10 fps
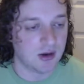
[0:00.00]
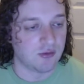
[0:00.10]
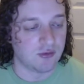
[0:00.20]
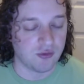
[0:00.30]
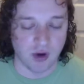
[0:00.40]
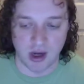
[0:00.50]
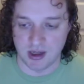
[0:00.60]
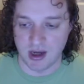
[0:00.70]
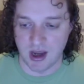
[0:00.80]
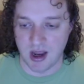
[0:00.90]
right
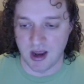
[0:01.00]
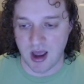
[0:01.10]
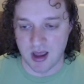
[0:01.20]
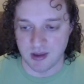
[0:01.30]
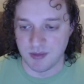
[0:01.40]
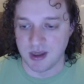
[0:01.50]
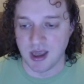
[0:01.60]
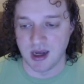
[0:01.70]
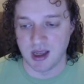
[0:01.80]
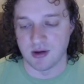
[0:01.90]
at the
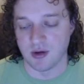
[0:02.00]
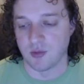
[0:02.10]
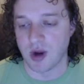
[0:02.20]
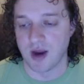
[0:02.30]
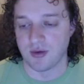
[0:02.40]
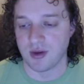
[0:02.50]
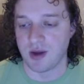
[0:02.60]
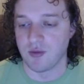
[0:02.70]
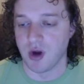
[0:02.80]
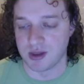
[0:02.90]
beginning or wherever they
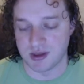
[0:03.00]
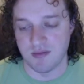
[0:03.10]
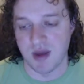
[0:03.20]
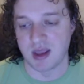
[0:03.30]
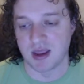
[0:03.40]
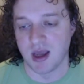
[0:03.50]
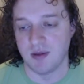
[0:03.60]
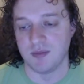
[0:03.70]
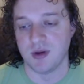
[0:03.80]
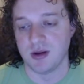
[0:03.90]
want to make
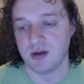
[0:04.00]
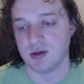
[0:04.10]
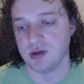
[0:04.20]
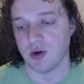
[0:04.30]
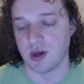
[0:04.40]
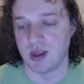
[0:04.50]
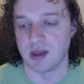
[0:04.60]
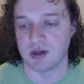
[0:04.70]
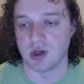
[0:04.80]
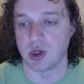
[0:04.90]
them during
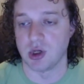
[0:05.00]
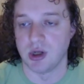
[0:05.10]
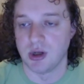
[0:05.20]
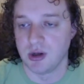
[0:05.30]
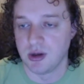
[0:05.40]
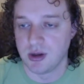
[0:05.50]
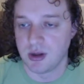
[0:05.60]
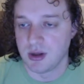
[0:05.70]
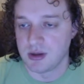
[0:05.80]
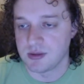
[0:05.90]
that turn.
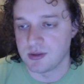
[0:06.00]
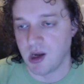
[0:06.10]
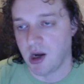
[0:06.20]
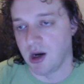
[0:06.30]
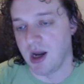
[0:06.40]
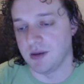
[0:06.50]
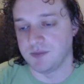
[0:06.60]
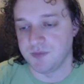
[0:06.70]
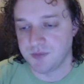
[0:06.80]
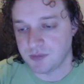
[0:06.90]
Alright,
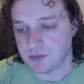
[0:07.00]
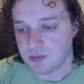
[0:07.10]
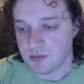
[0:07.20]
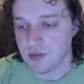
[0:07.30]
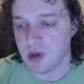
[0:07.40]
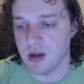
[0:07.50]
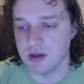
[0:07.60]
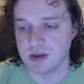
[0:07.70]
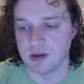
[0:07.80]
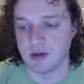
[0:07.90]

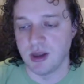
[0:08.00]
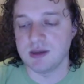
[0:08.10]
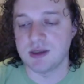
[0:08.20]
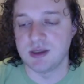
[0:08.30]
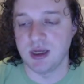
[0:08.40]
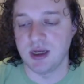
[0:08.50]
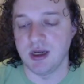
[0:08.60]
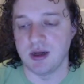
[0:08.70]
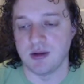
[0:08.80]
so let's see.